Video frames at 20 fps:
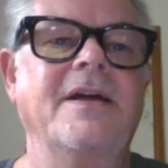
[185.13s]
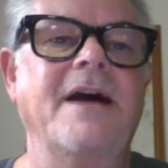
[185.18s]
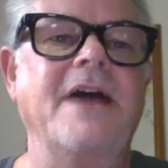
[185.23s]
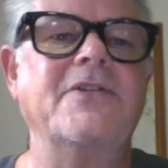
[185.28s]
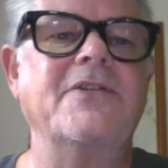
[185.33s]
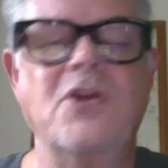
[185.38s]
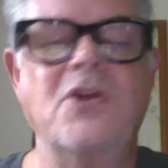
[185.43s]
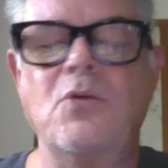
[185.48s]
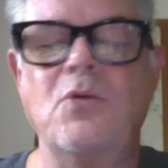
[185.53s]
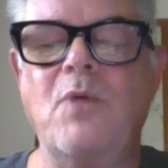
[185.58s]
I
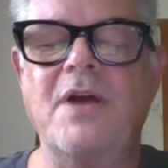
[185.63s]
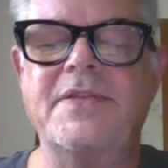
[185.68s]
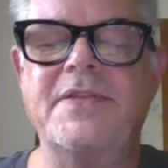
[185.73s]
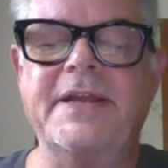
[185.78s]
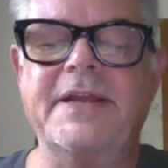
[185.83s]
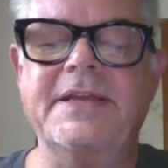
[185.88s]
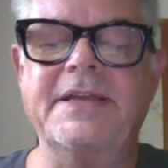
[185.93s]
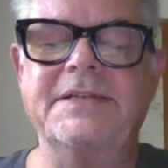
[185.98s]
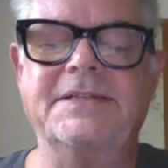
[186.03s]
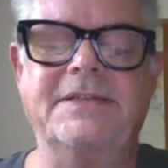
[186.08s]
don't know why
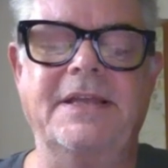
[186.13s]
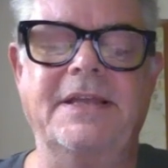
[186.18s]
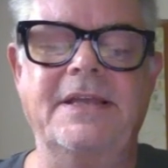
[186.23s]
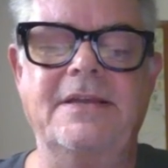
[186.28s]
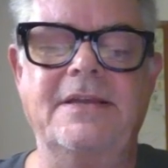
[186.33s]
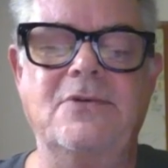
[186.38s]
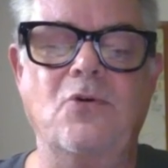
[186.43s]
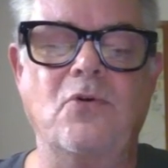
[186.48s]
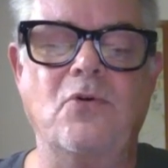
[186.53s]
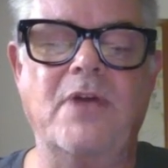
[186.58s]
that is.
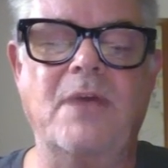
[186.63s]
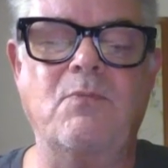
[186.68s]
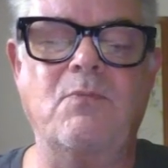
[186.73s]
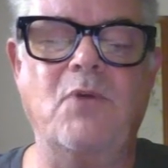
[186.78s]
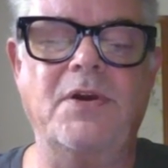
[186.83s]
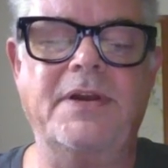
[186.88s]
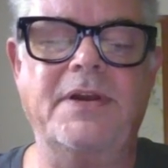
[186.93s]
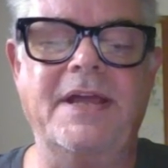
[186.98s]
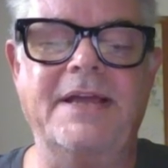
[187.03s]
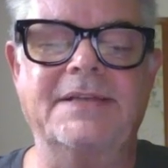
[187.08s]
The Core Game
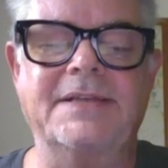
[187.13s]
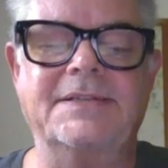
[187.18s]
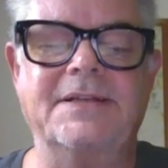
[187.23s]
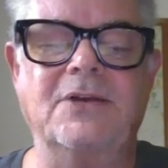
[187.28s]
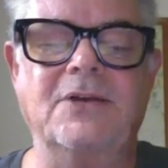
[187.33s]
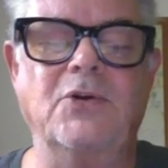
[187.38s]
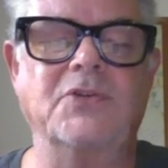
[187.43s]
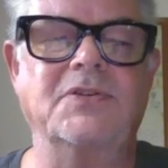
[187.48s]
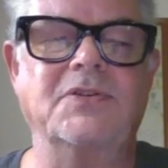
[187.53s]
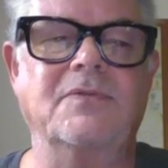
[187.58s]
1 has a
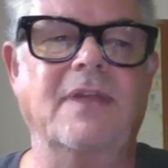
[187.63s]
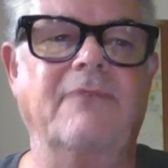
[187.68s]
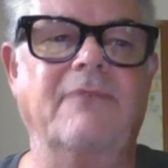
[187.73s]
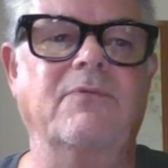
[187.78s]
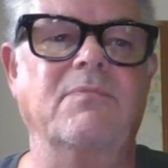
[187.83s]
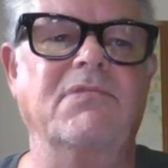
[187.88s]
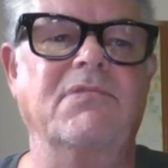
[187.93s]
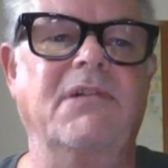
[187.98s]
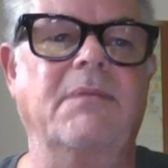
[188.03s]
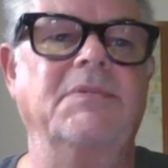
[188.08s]
lot of
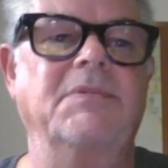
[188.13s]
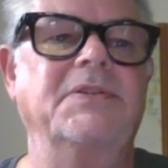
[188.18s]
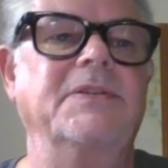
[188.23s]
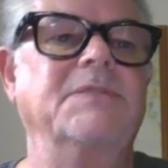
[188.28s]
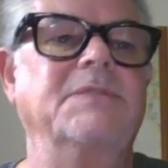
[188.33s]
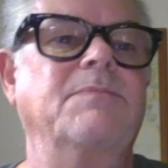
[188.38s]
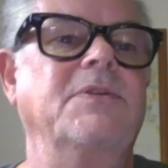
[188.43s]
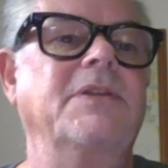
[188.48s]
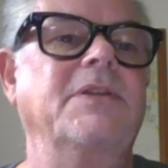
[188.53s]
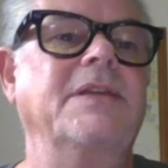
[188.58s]
different
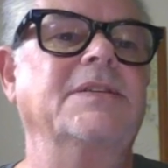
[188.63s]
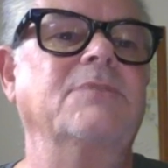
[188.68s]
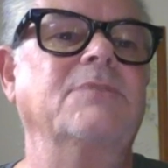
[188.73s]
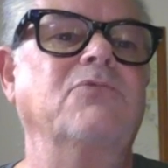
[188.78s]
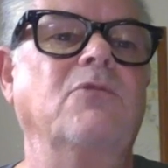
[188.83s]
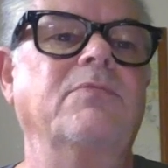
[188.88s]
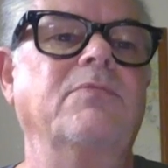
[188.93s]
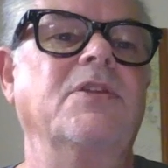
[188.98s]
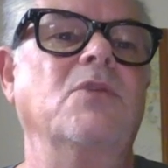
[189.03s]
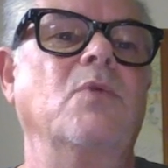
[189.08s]
parameters, but these are
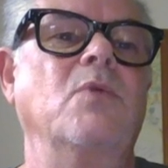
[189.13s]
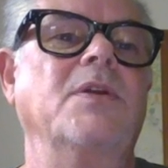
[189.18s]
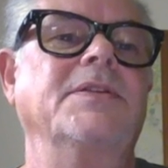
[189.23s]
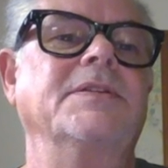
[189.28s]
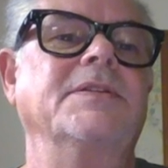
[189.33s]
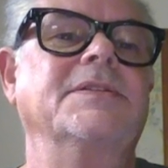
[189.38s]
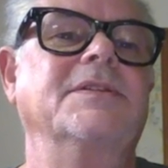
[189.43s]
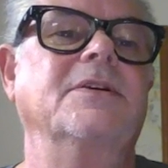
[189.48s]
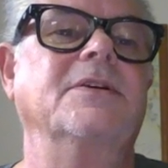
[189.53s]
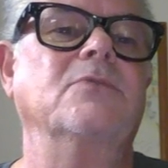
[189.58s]
probably the
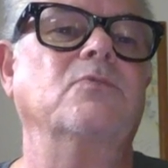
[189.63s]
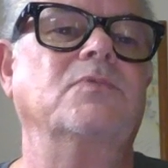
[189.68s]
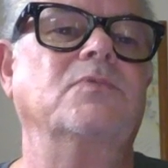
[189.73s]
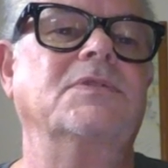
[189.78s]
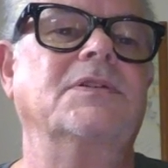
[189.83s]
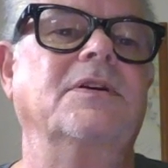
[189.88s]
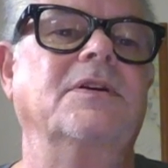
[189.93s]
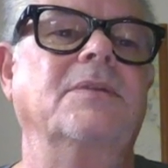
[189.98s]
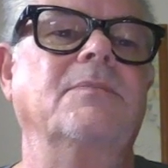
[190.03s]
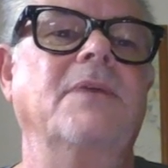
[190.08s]
ones that
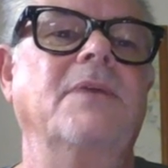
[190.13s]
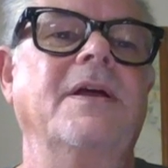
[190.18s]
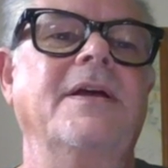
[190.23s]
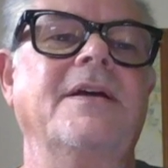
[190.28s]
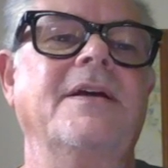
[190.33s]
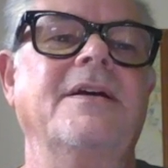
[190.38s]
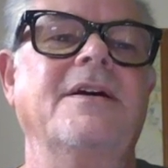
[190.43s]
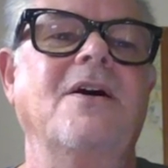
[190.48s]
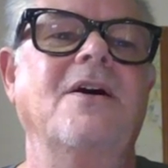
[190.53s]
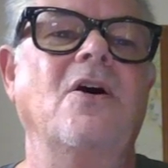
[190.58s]

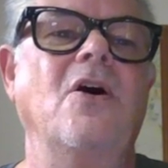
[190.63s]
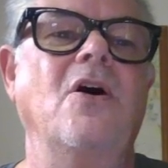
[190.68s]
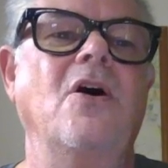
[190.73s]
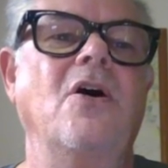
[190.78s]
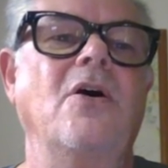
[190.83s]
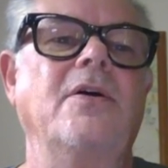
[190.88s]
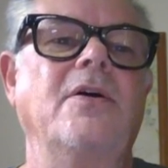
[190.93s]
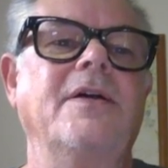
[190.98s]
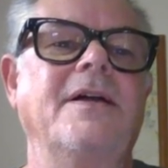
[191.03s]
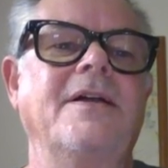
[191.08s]

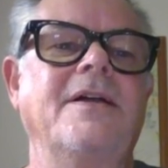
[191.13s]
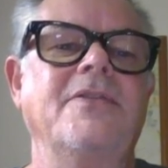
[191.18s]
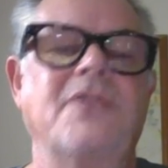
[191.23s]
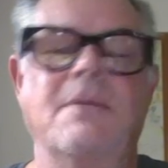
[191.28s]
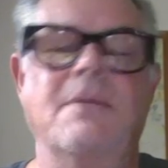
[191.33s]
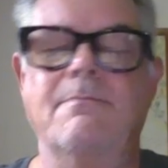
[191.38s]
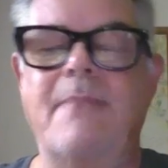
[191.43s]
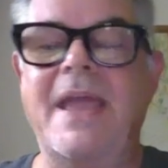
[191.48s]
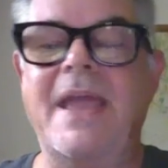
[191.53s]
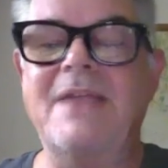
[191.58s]
are
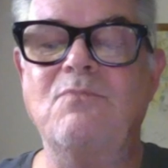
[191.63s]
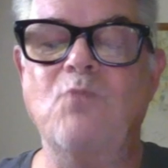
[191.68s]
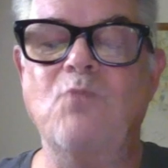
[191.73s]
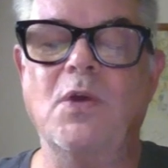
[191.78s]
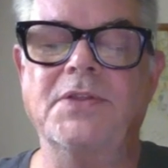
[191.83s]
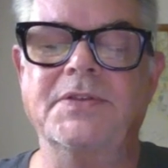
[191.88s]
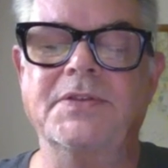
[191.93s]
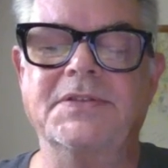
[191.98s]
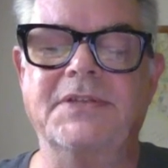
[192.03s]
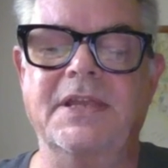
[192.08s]
the main
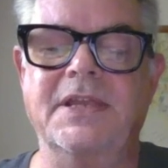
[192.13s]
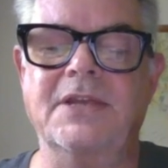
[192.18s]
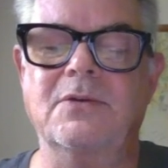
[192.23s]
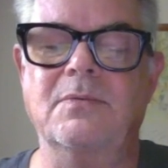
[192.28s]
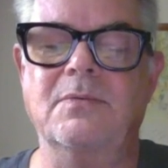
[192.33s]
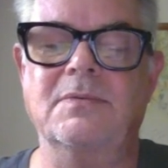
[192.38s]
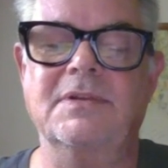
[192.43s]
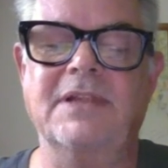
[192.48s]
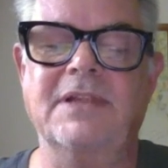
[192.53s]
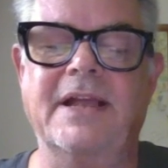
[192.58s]
ones that
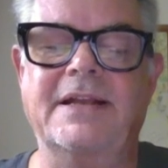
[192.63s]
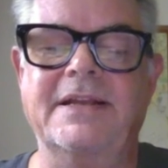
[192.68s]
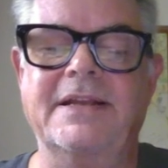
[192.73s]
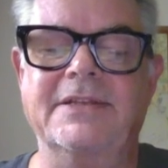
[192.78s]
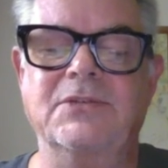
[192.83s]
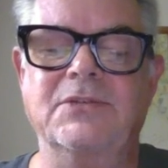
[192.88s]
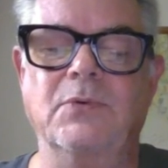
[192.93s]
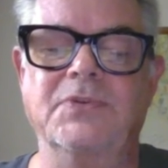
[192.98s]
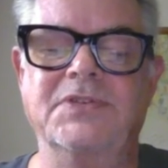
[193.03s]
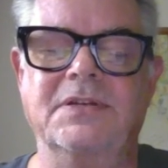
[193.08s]
you're likely
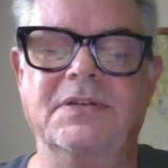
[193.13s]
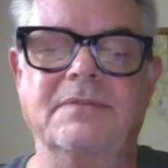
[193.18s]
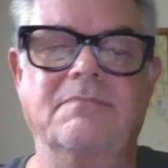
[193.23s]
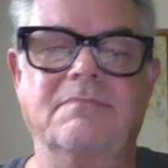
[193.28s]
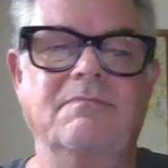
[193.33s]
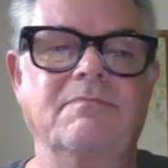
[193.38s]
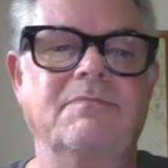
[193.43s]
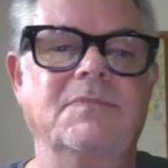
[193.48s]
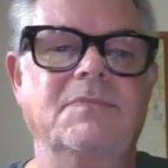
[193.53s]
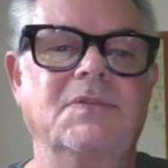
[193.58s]
to want to
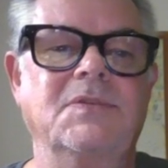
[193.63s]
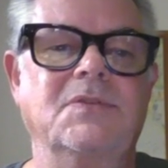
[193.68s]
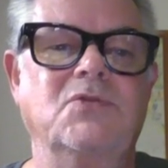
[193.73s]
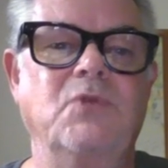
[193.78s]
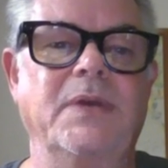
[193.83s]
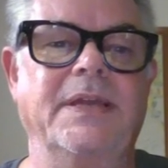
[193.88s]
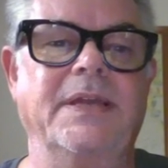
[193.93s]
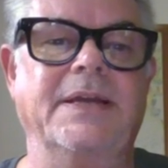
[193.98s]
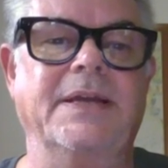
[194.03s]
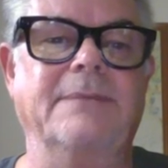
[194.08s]

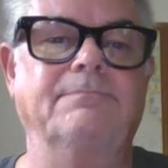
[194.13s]
tweak.